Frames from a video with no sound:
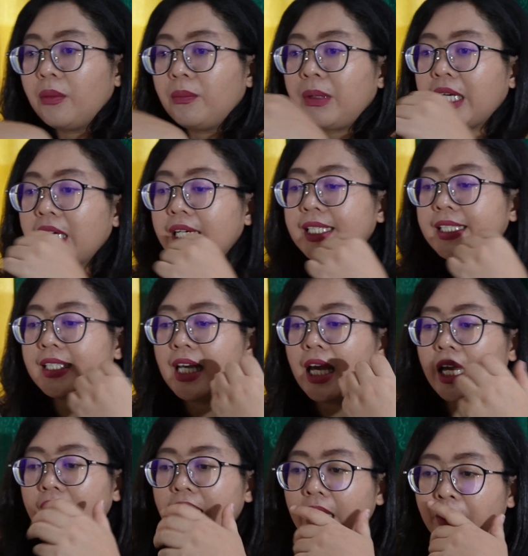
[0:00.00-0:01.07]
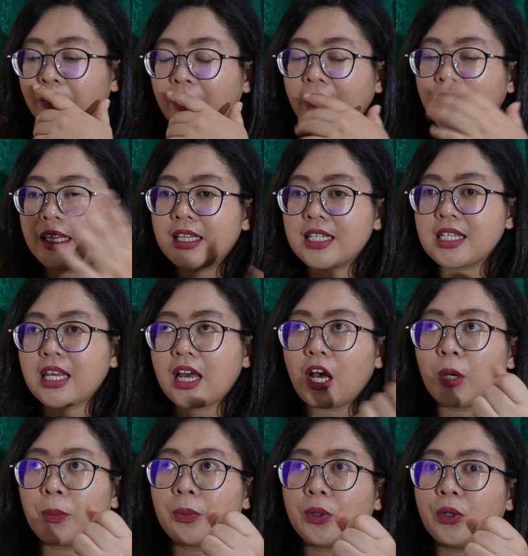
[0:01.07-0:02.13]
because they made
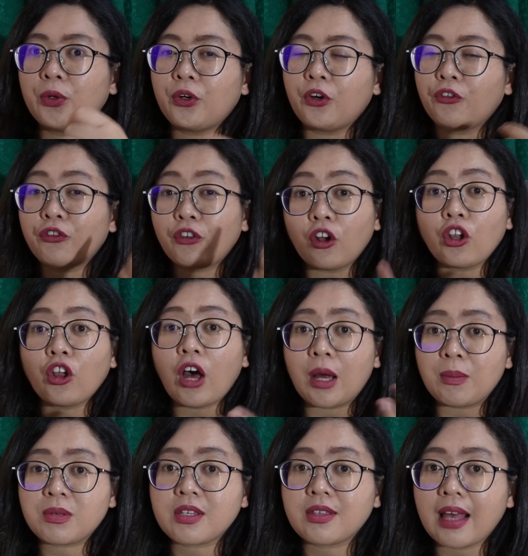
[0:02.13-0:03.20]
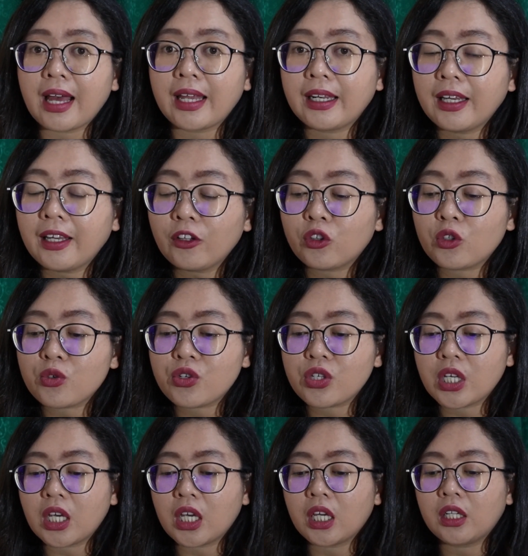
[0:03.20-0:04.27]
some follow-up study to
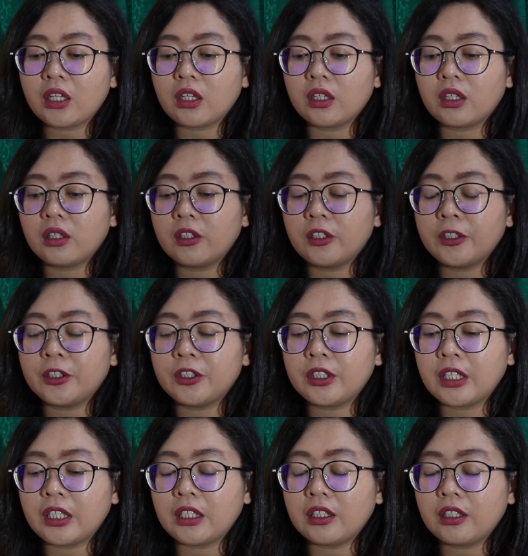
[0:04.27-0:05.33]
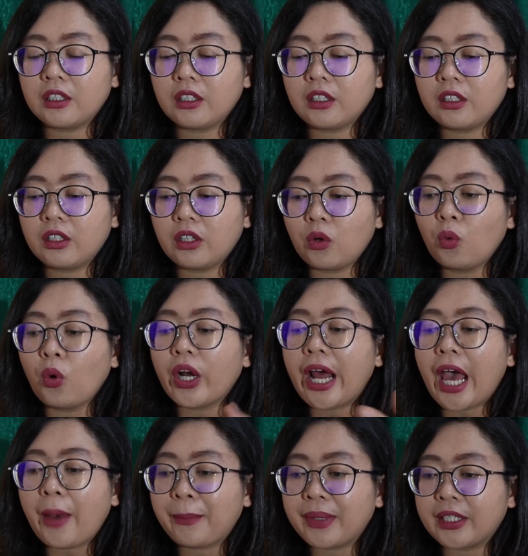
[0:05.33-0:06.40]
see what
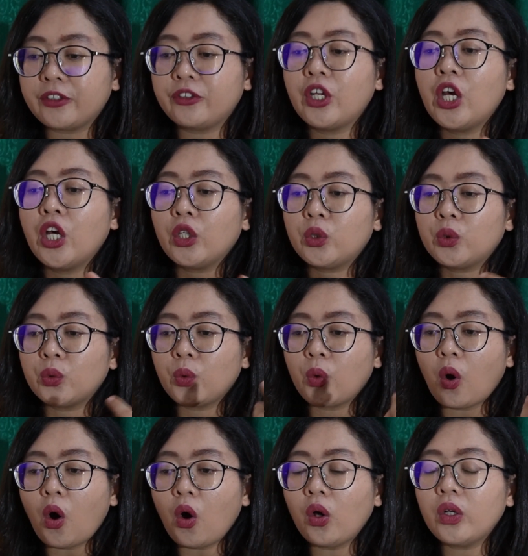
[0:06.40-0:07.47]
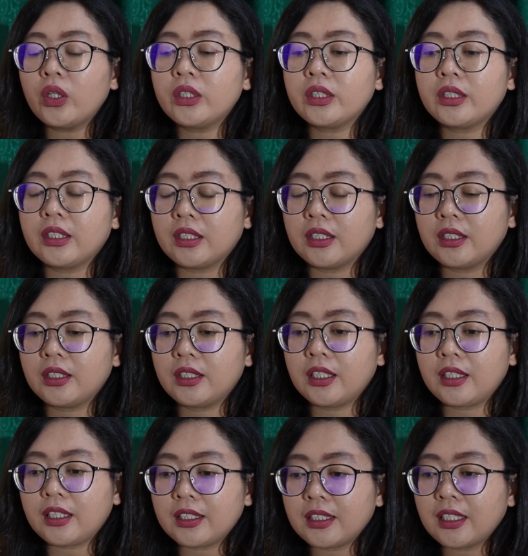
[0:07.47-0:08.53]
happened to all the
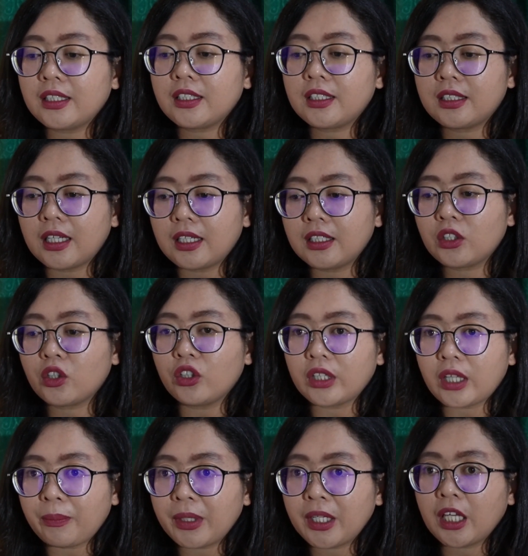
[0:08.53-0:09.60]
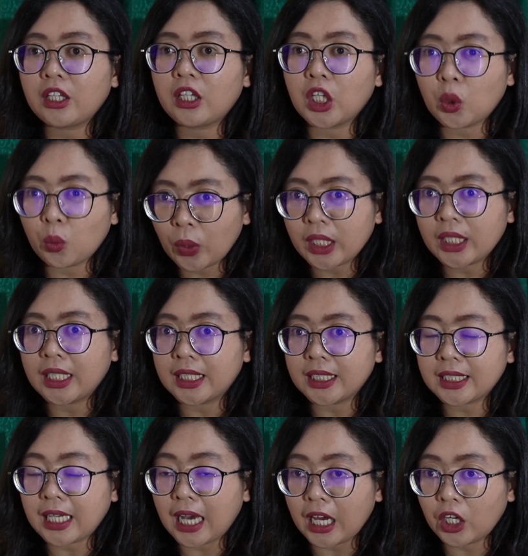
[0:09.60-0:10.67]
citizens that is contaminated with
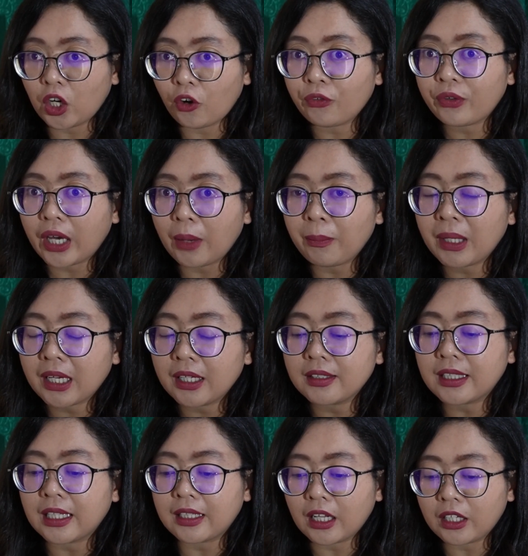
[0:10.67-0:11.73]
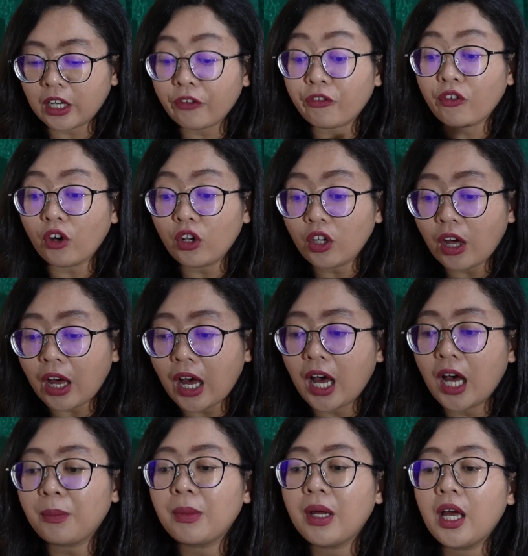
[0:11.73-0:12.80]
this kind of chemicals, and then they follow
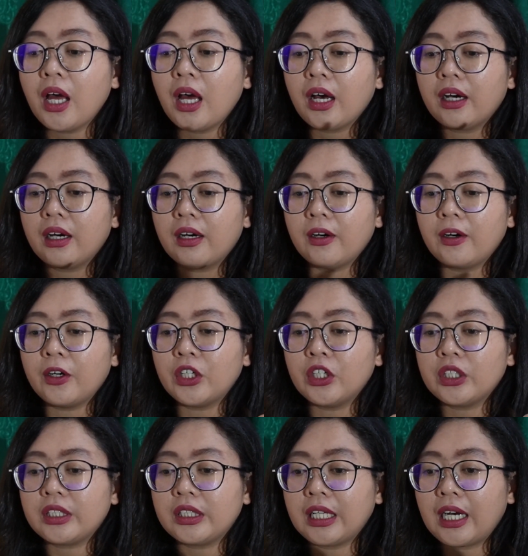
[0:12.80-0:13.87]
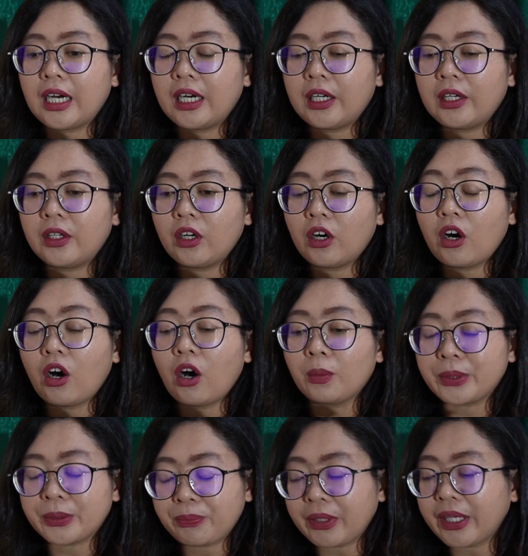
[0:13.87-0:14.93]
up their
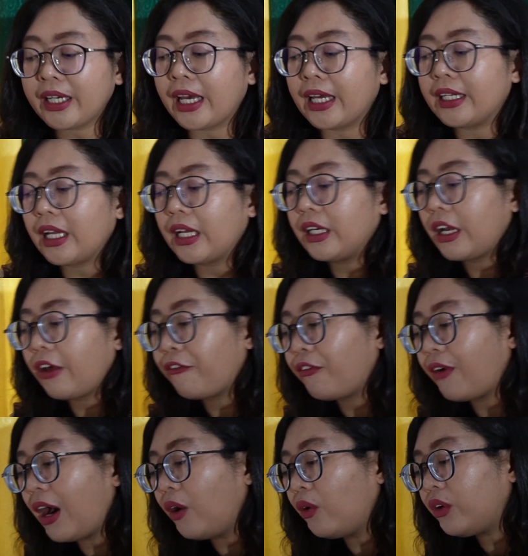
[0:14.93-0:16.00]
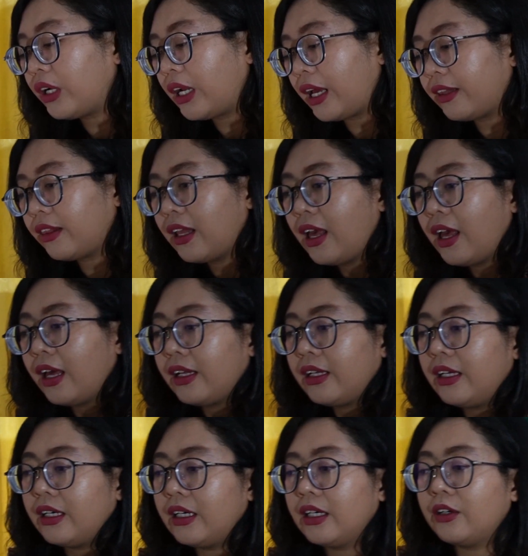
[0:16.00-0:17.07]
offspring, and then they found that
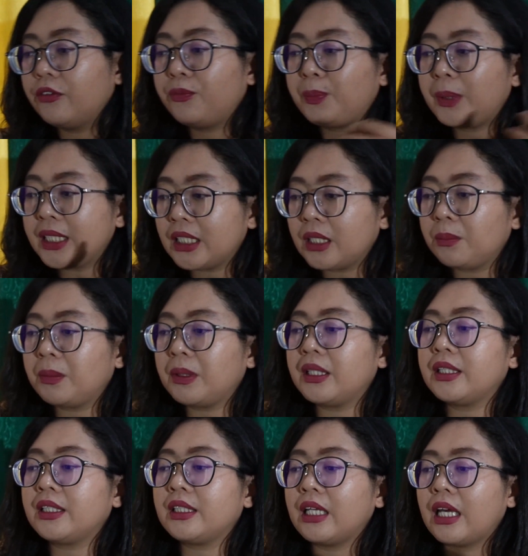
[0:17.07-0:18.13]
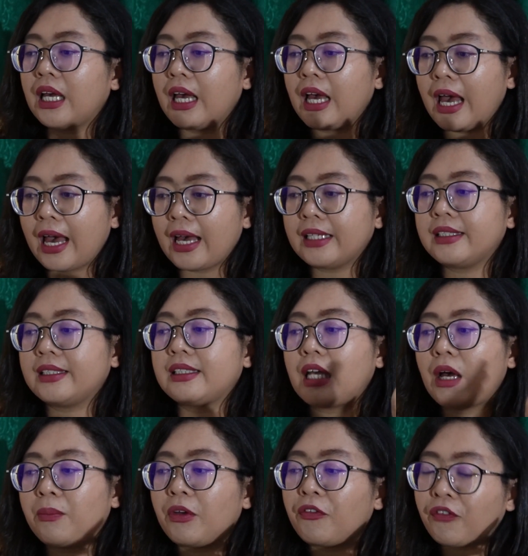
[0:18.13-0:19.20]
the PCBs has
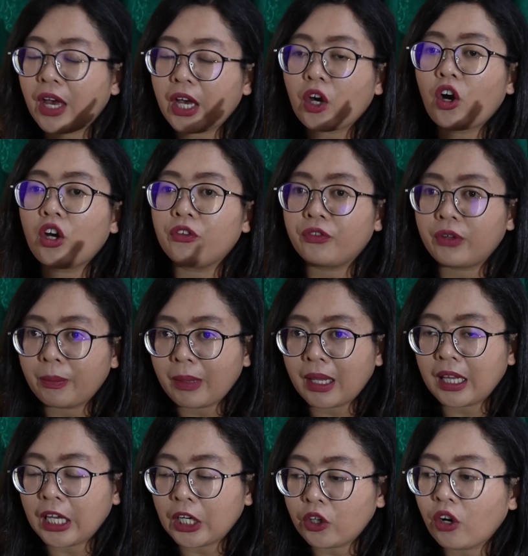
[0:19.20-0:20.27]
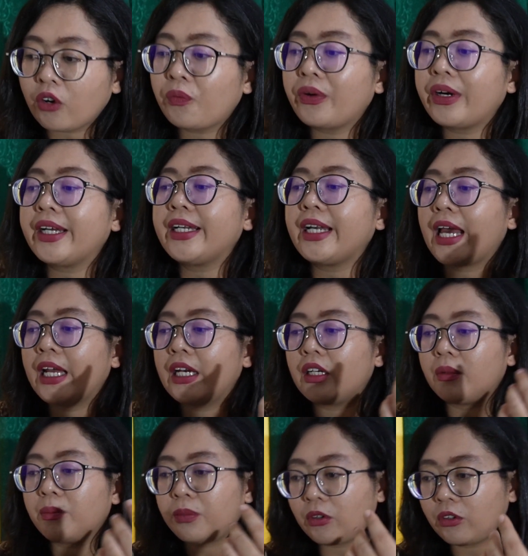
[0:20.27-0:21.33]
some effect on female endocrine and
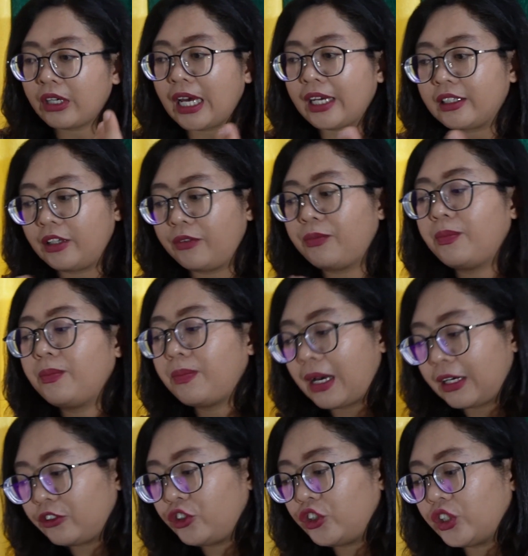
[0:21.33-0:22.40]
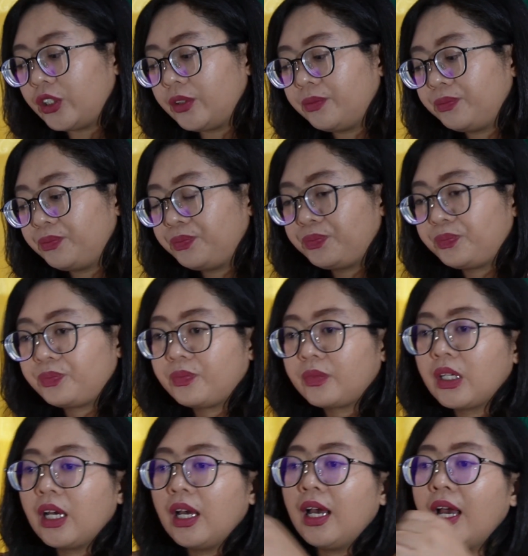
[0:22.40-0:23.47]
reproductive function.
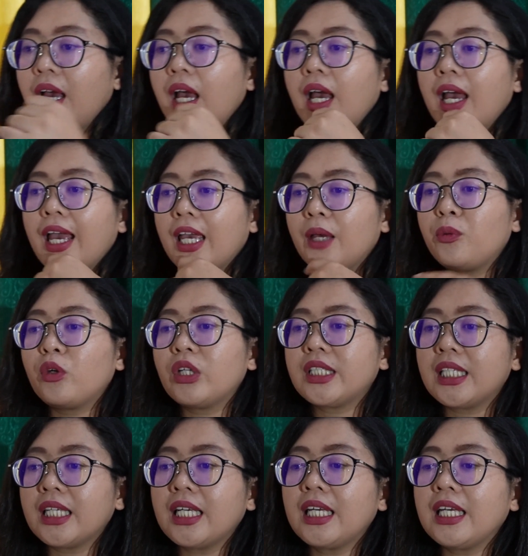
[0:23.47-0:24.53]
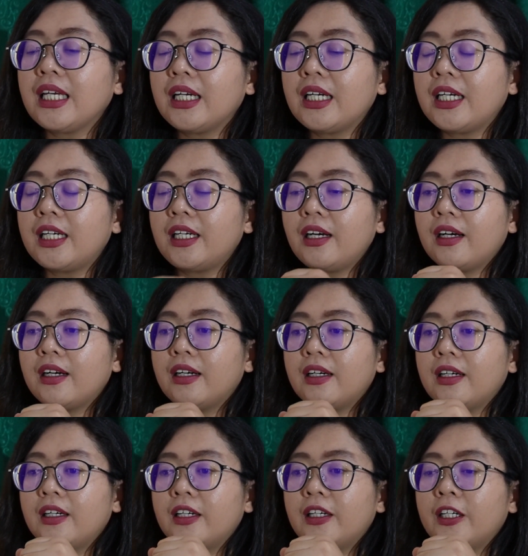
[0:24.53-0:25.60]
If we see
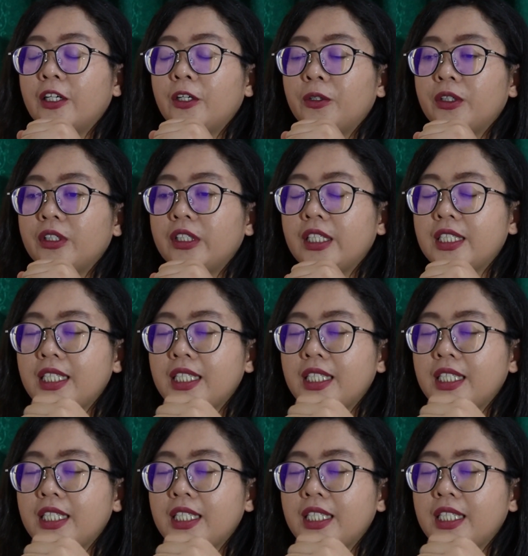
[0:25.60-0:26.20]
here the